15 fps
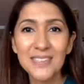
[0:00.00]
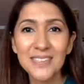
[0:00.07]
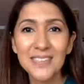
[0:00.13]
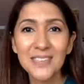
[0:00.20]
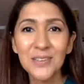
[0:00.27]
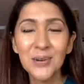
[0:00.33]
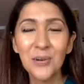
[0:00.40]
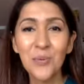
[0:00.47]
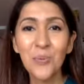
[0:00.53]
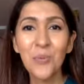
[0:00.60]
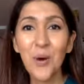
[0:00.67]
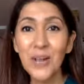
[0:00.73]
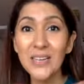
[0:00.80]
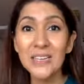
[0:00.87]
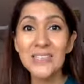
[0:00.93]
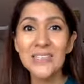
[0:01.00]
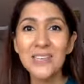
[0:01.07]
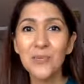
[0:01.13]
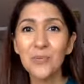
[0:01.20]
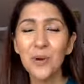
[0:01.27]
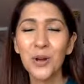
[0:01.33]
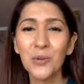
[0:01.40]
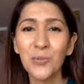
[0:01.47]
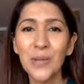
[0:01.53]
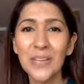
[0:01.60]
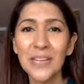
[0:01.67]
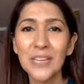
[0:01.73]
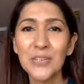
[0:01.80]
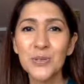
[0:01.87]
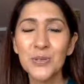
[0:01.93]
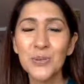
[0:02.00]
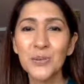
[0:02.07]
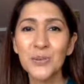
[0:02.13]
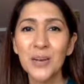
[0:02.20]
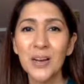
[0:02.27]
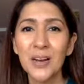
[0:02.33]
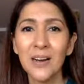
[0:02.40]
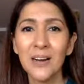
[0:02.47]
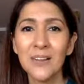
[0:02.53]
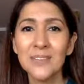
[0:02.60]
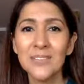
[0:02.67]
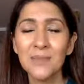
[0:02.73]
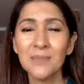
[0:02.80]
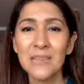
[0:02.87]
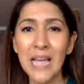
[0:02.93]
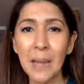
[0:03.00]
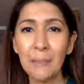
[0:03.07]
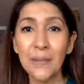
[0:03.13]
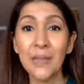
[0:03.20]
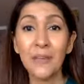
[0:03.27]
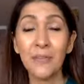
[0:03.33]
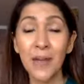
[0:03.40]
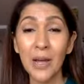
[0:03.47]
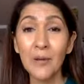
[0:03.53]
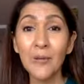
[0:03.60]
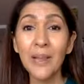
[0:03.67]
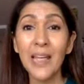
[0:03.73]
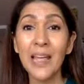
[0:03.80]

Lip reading: you know, what we can do, some tapping around.